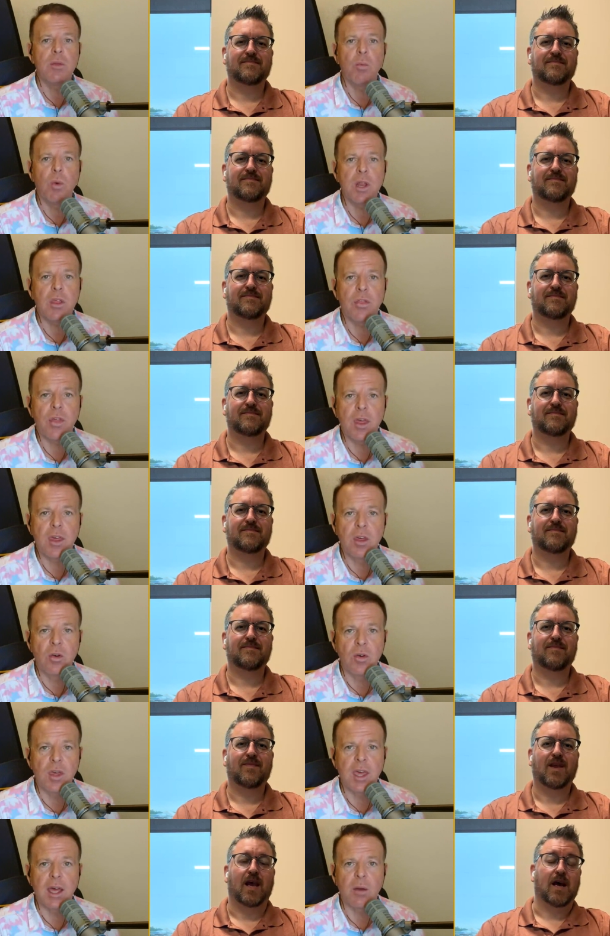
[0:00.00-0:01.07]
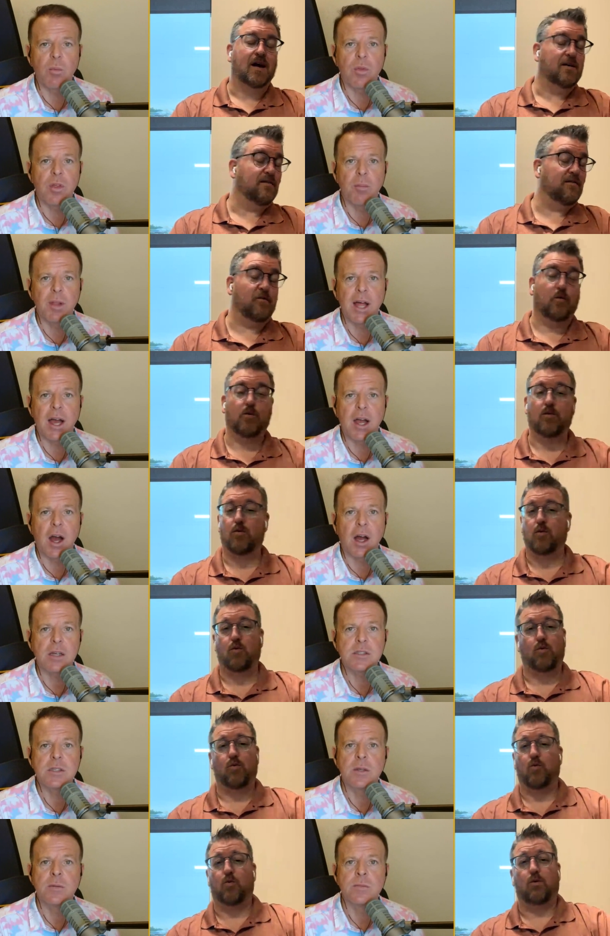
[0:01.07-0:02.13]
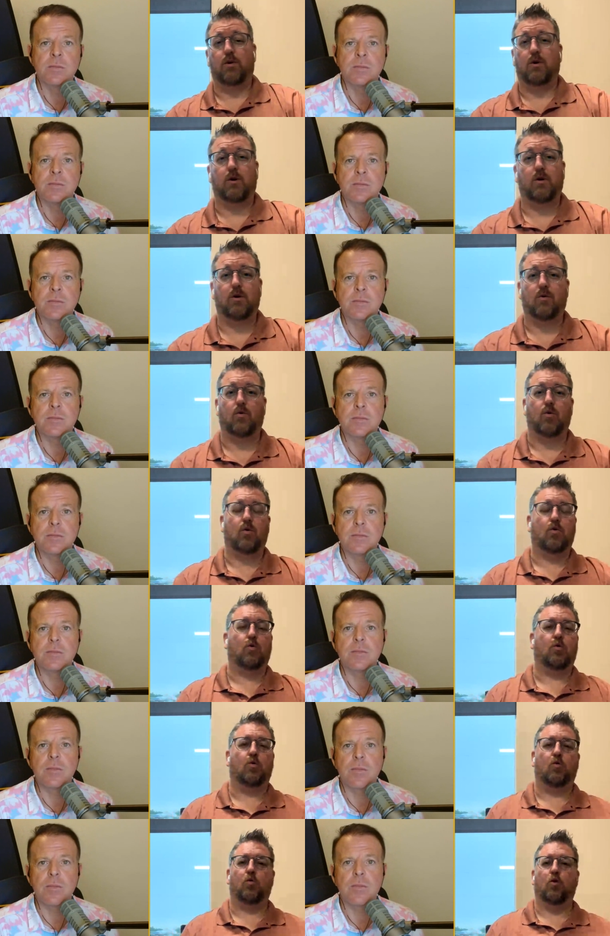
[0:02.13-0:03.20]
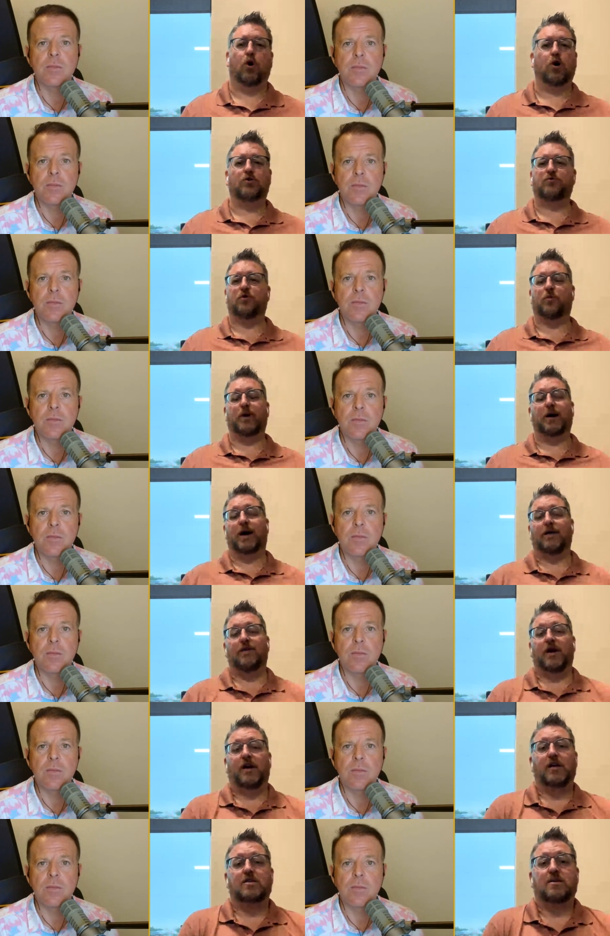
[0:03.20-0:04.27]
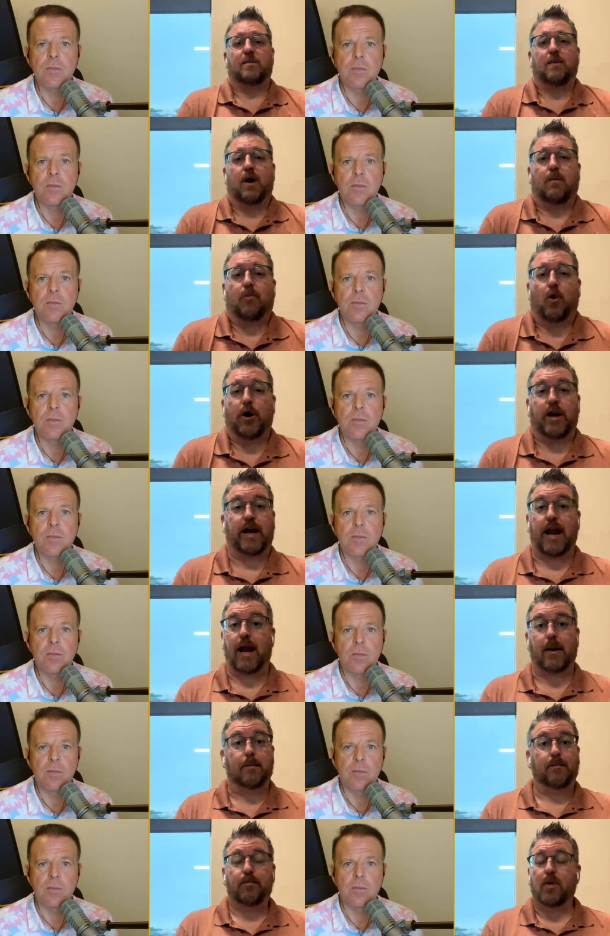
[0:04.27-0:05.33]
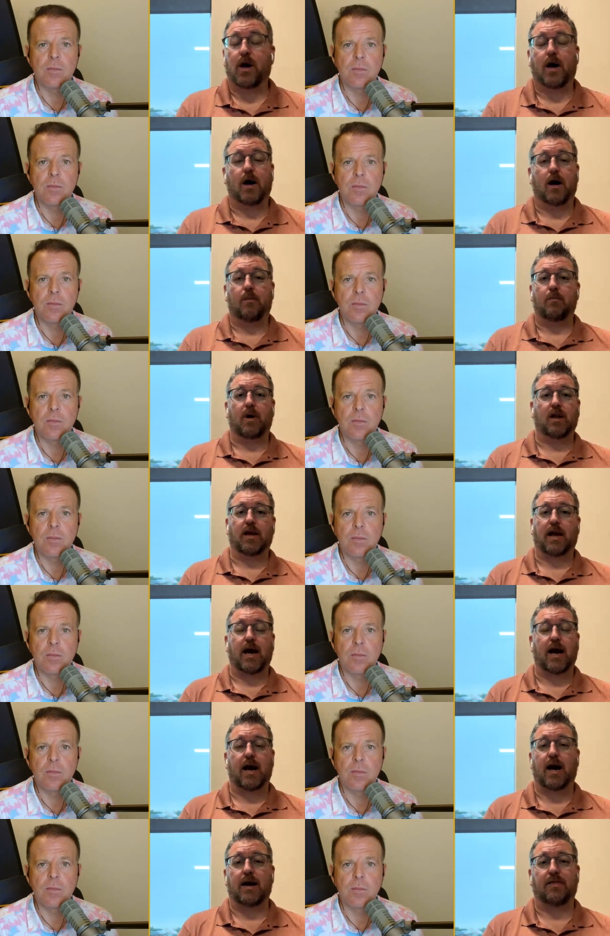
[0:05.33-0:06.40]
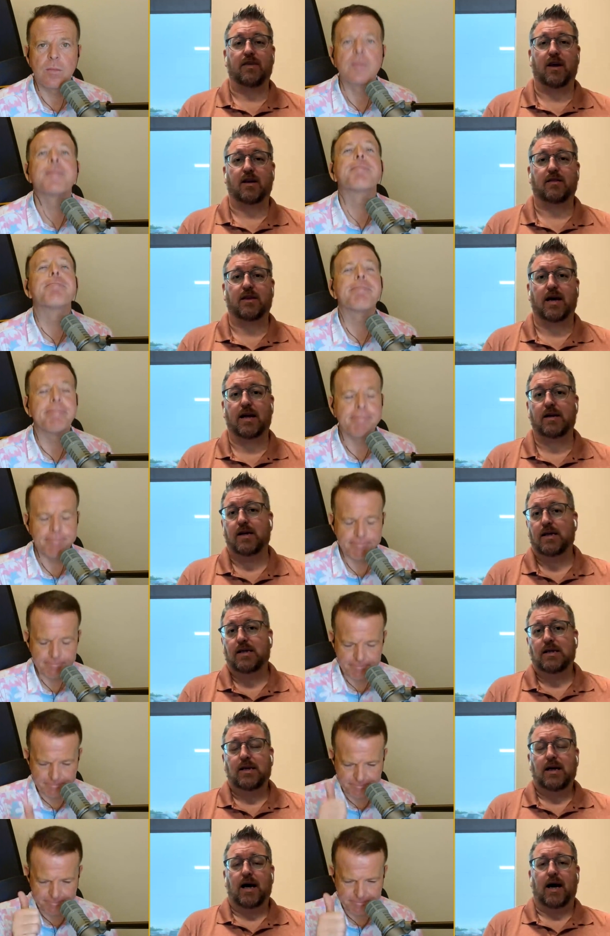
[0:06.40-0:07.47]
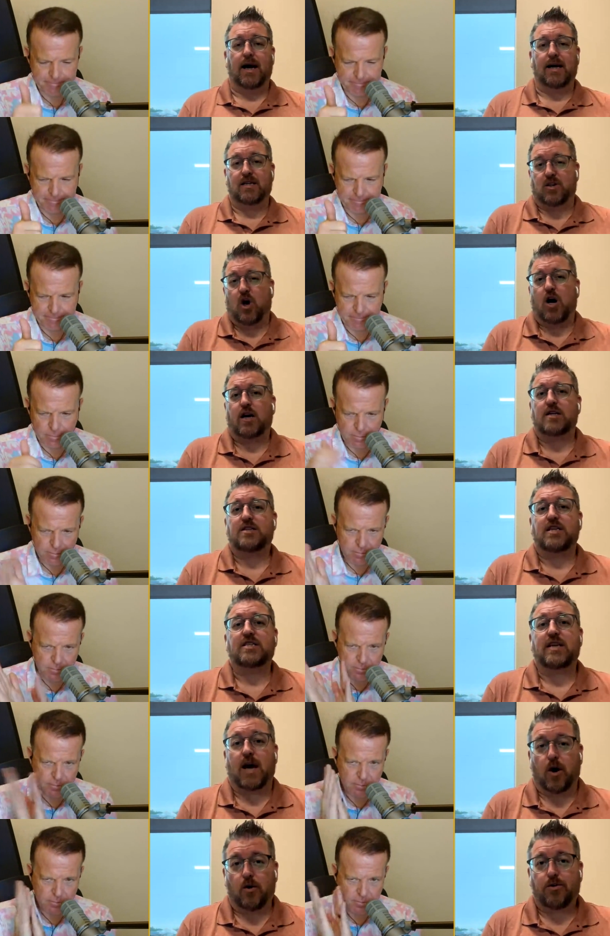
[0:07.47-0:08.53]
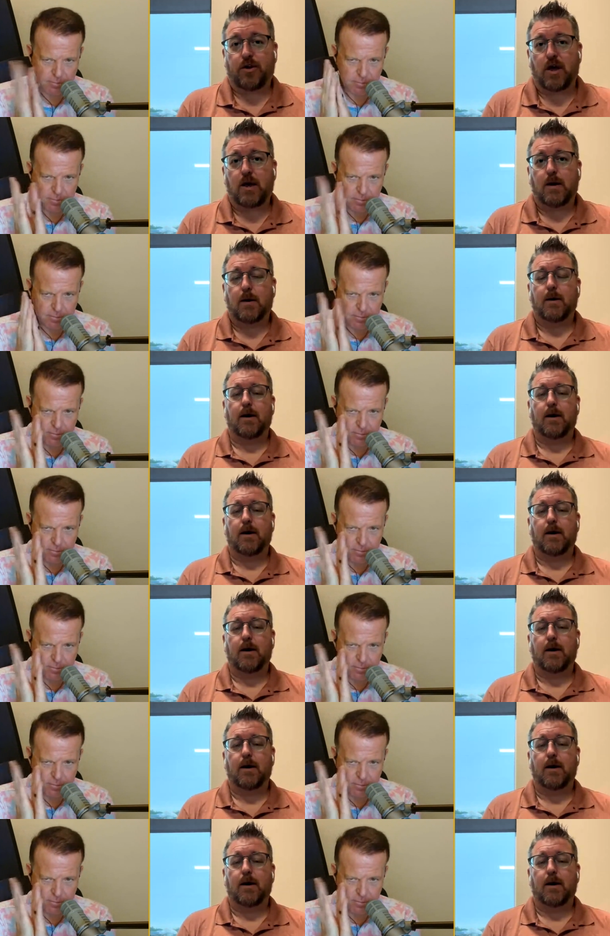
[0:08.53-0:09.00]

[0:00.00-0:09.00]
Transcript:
Speaker 1: What do you think he'll get with the Blackhawks?
Speaker 2: Works for me. I think he's a point a game. I think that as long as he's healthy,